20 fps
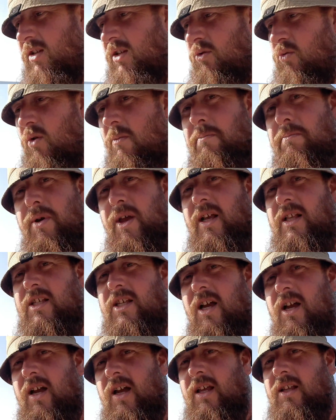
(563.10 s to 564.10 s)
you want big
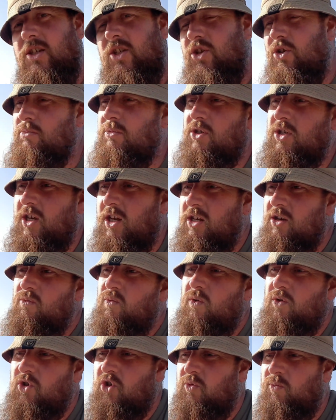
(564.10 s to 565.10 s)
tides, some are saying you
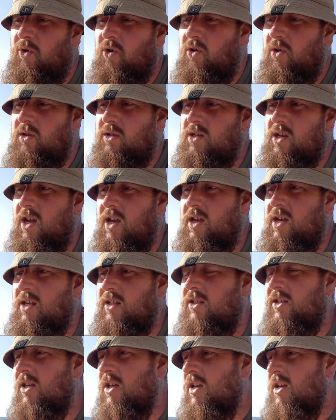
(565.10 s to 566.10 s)
want small
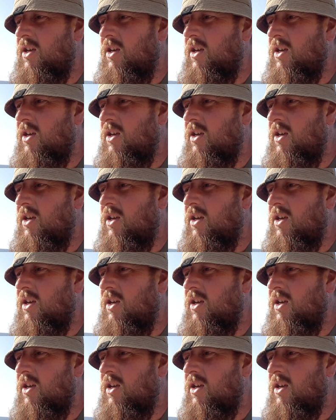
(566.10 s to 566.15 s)
tides,